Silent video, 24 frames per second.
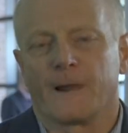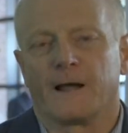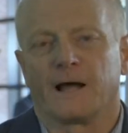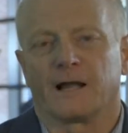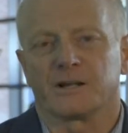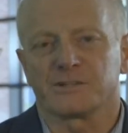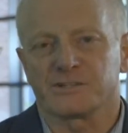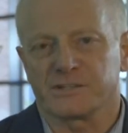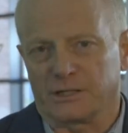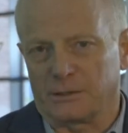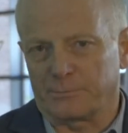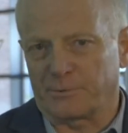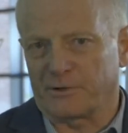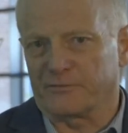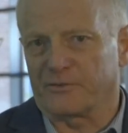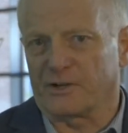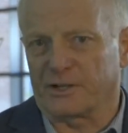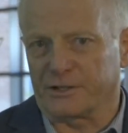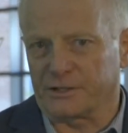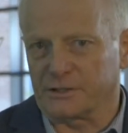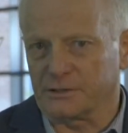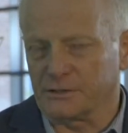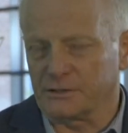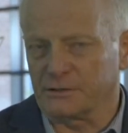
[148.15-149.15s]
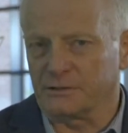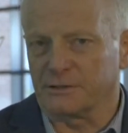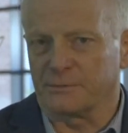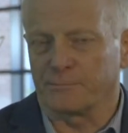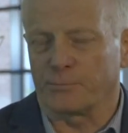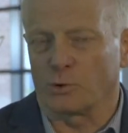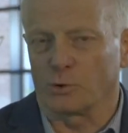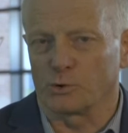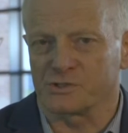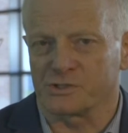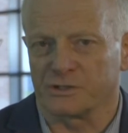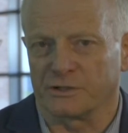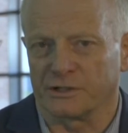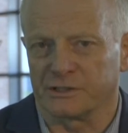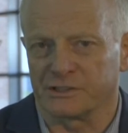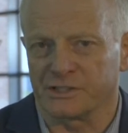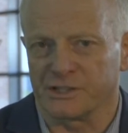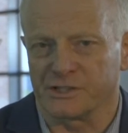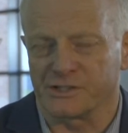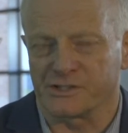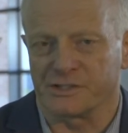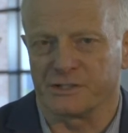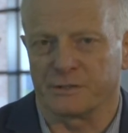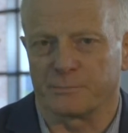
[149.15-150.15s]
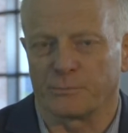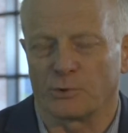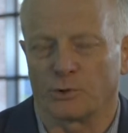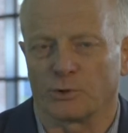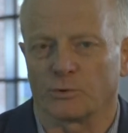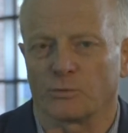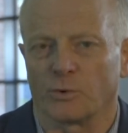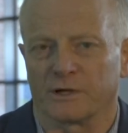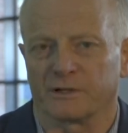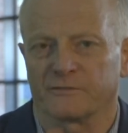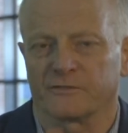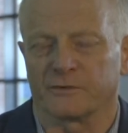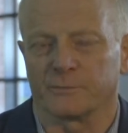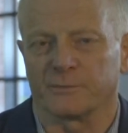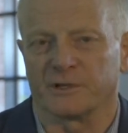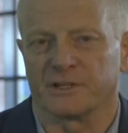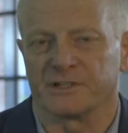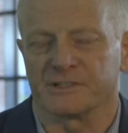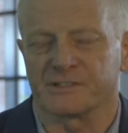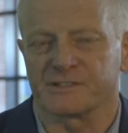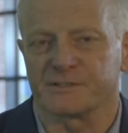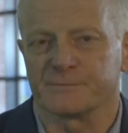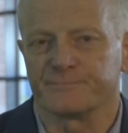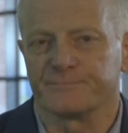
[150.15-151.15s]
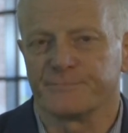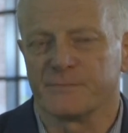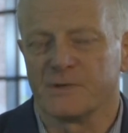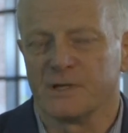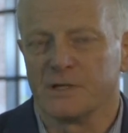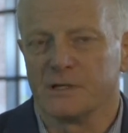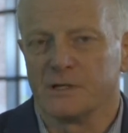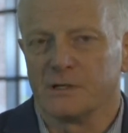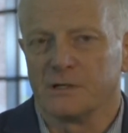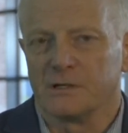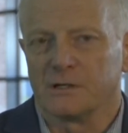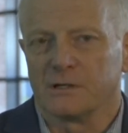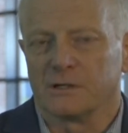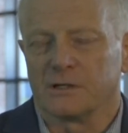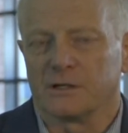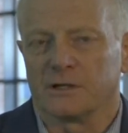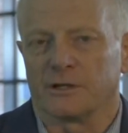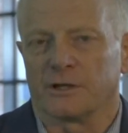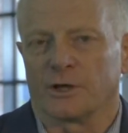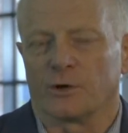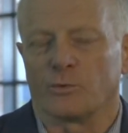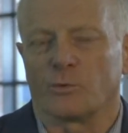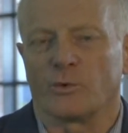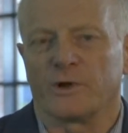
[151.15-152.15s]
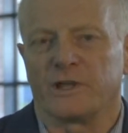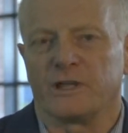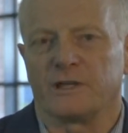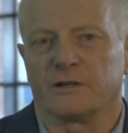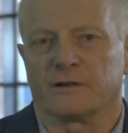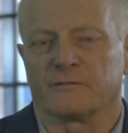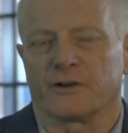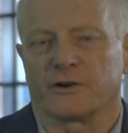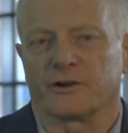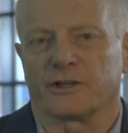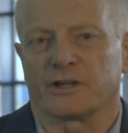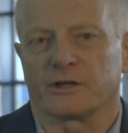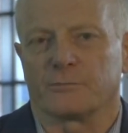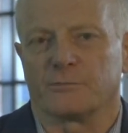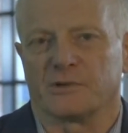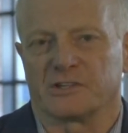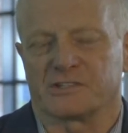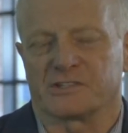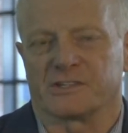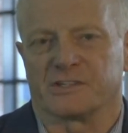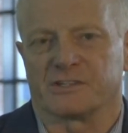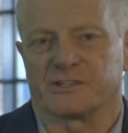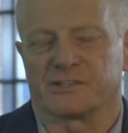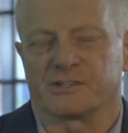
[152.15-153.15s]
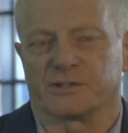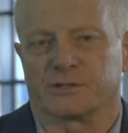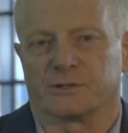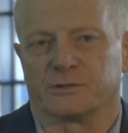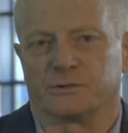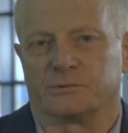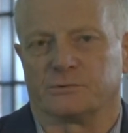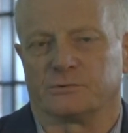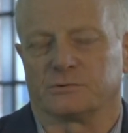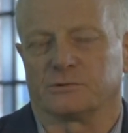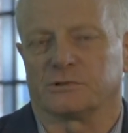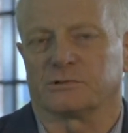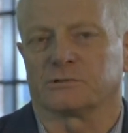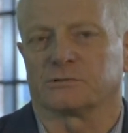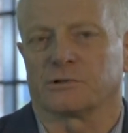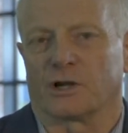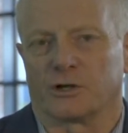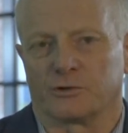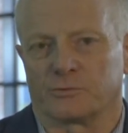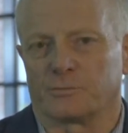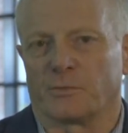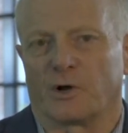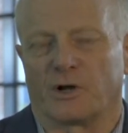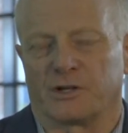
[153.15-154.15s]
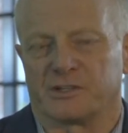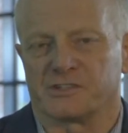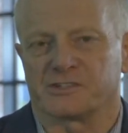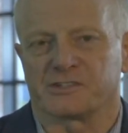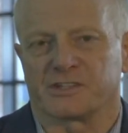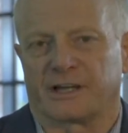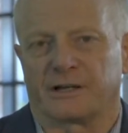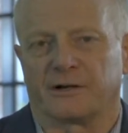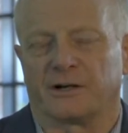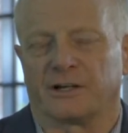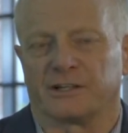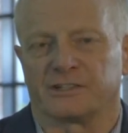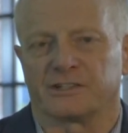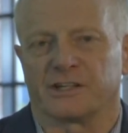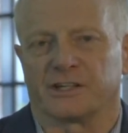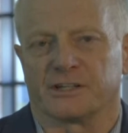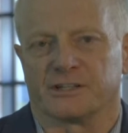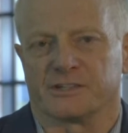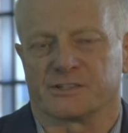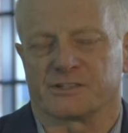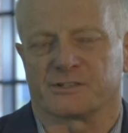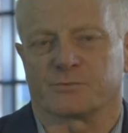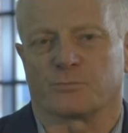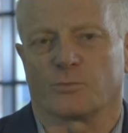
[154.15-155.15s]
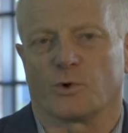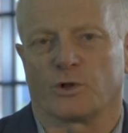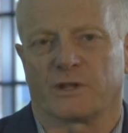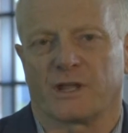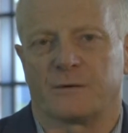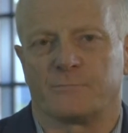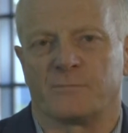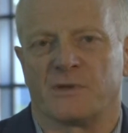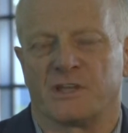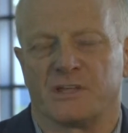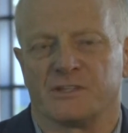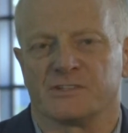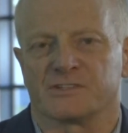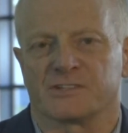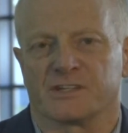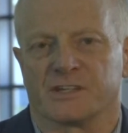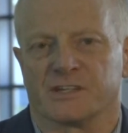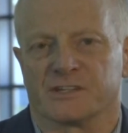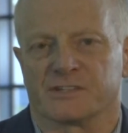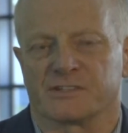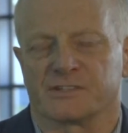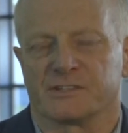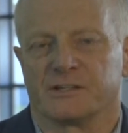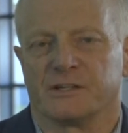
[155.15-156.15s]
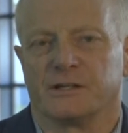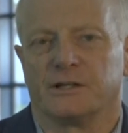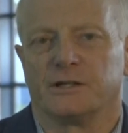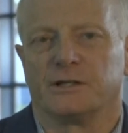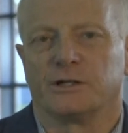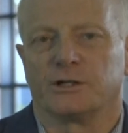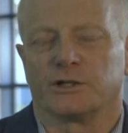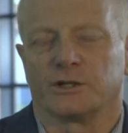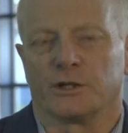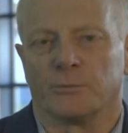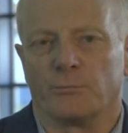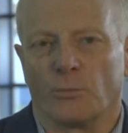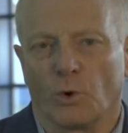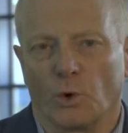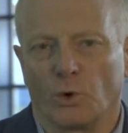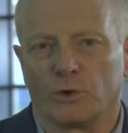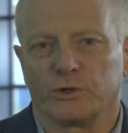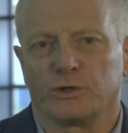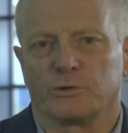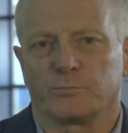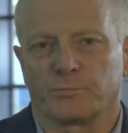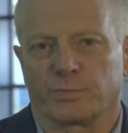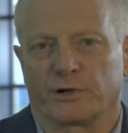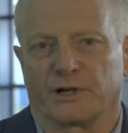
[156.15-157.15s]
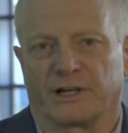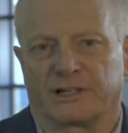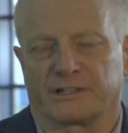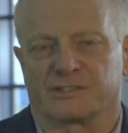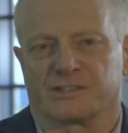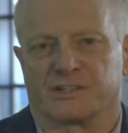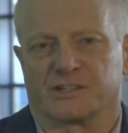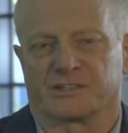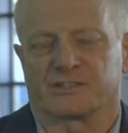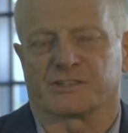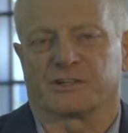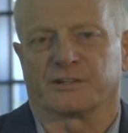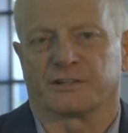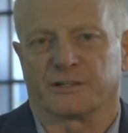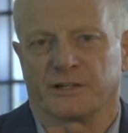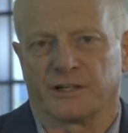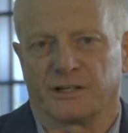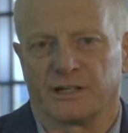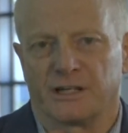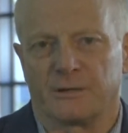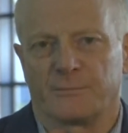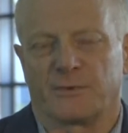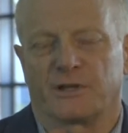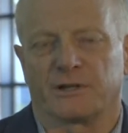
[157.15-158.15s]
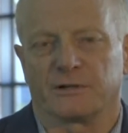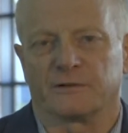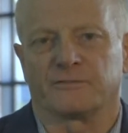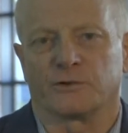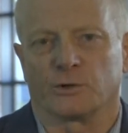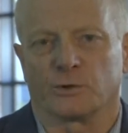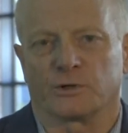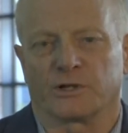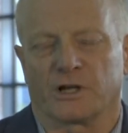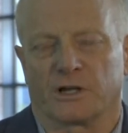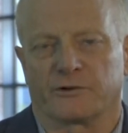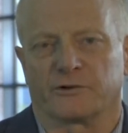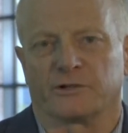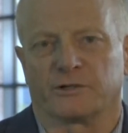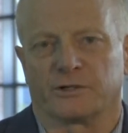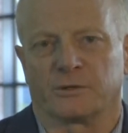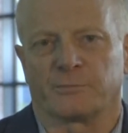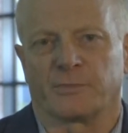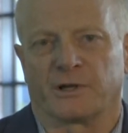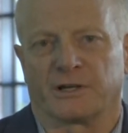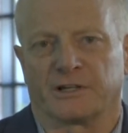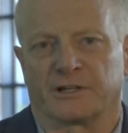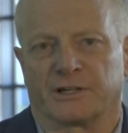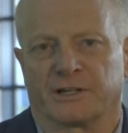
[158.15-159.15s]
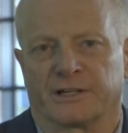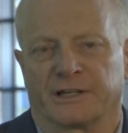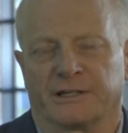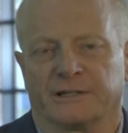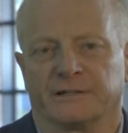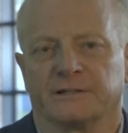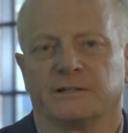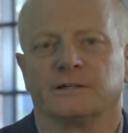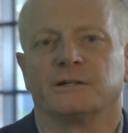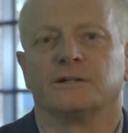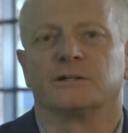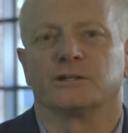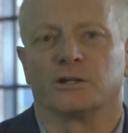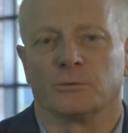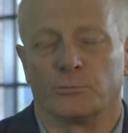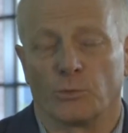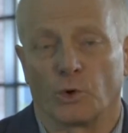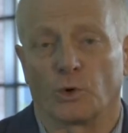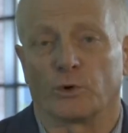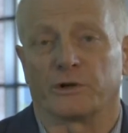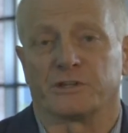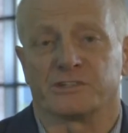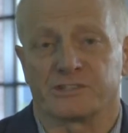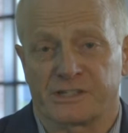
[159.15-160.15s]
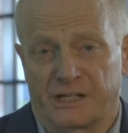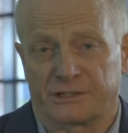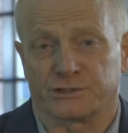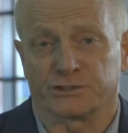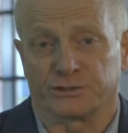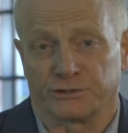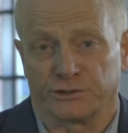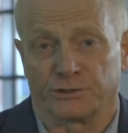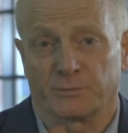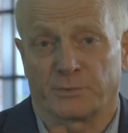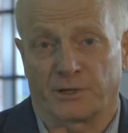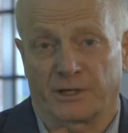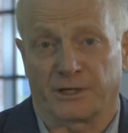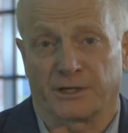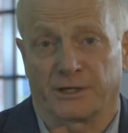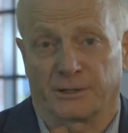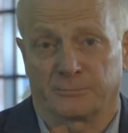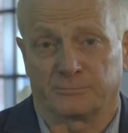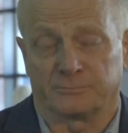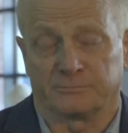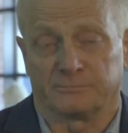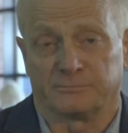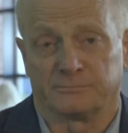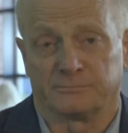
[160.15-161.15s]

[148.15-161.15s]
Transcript: There's a couple of other important ideas in the book. One of them is that we are very committed to growth mindset ideas. What that means is the more you practice at the limit of your current ability, the more intelligent you become.